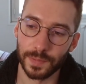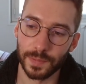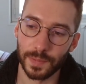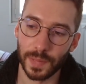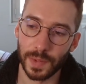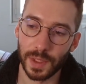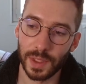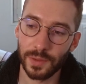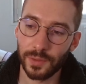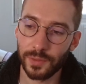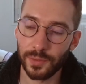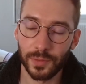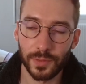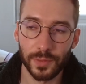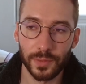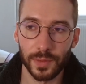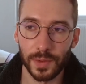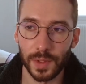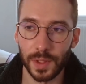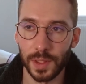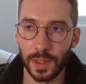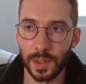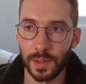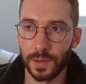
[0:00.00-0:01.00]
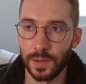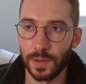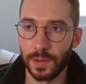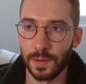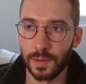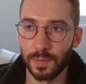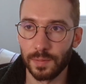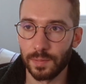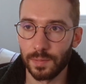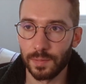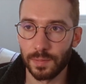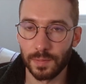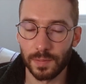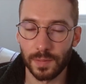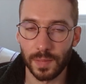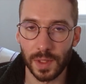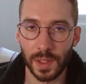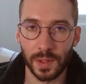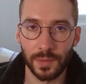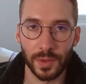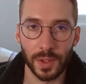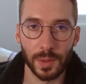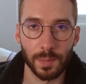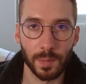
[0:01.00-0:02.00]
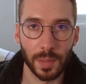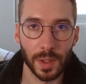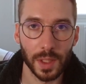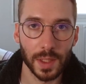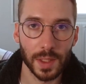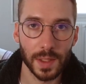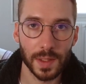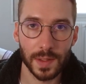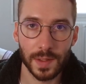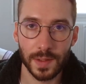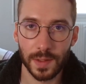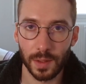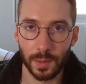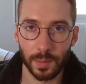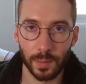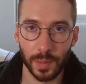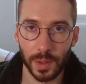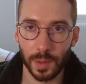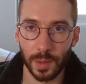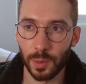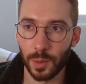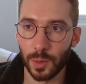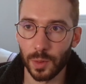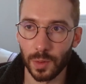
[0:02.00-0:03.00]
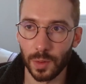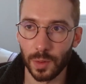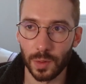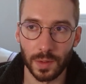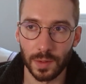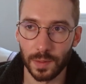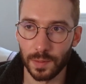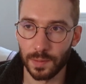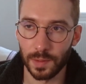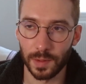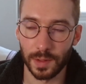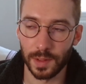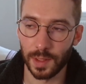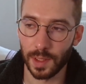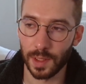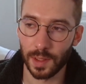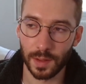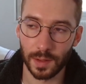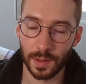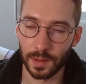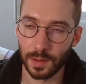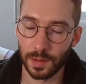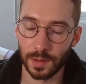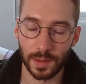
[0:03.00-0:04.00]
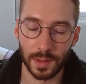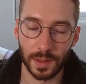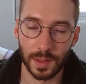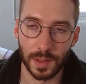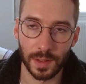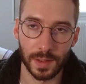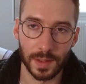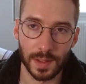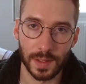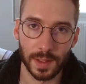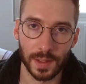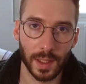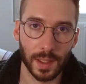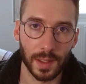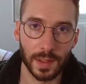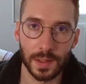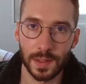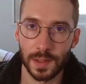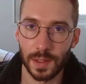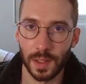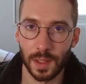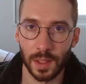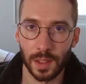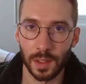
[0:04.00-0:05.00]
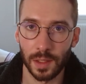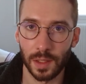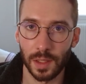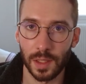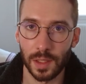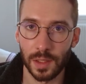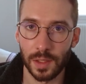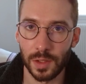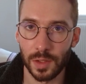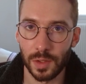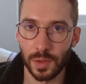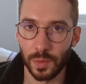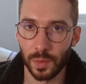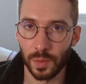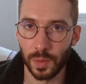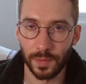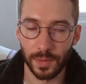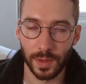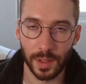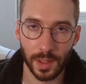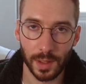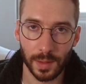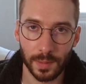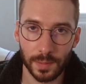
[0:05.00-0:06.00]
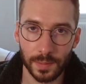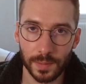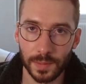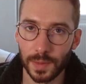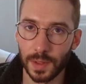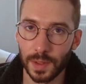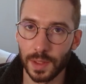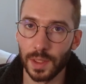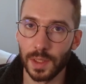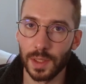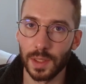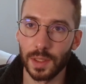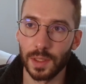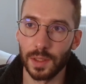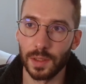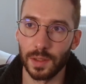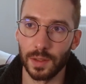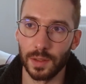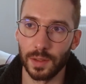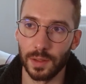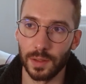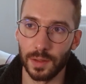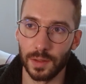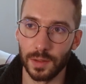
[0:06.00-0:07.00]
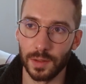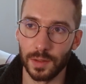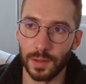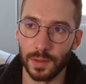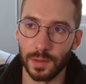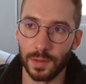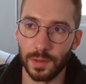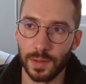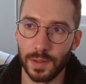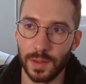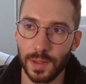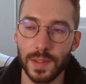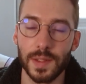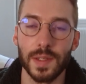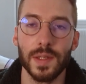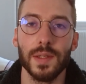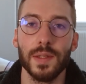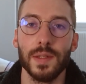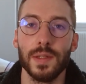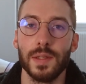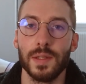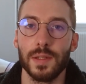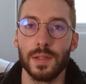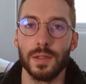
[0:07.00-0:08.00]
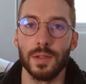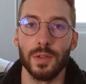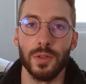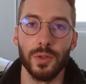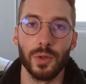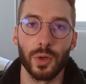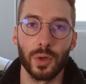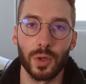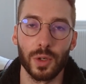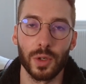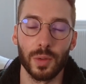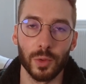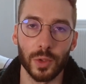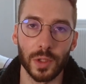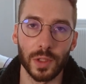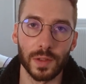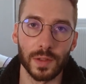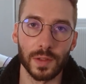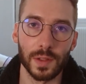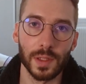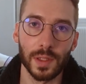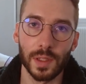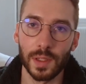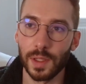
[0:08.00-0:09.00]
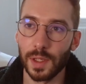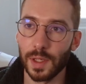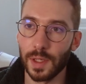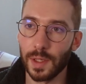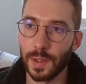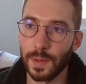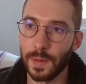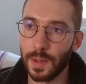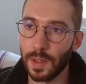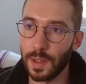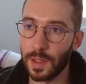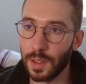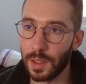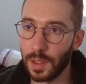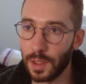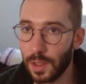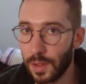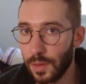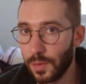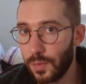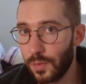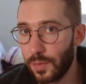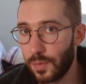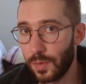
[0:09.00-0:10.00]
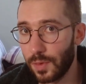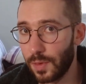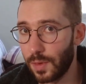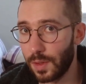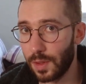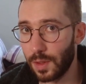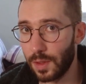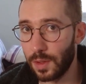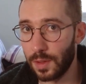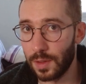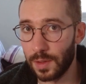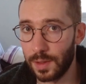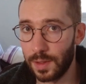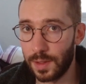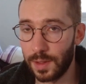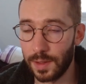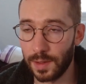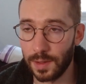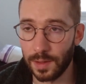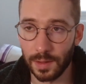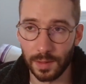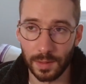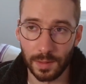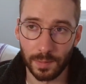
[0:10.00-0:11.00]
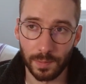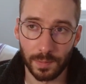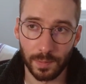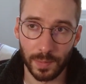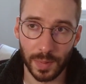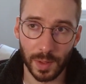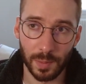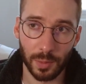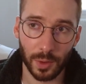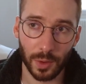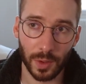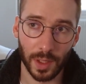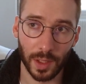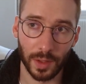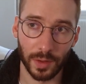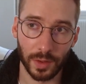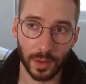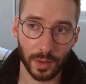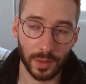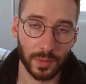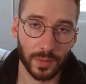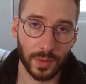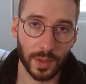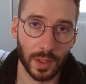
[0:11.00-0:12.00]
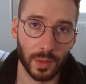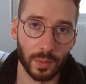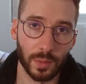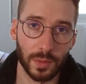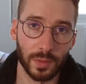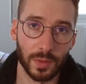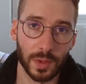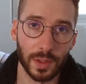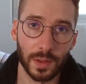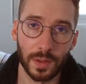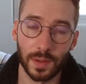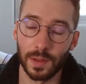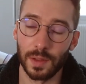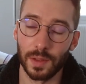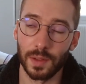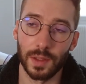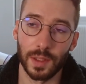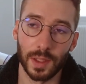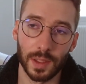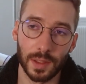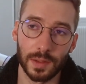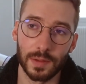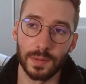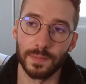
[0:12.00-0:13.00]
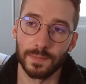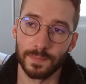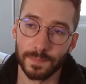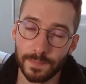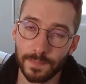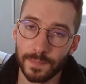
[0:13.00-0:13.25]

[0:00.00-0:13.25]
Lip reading: if it pleases some people, then it's nice, engage with them. This is your community. If the people are not fine with it, then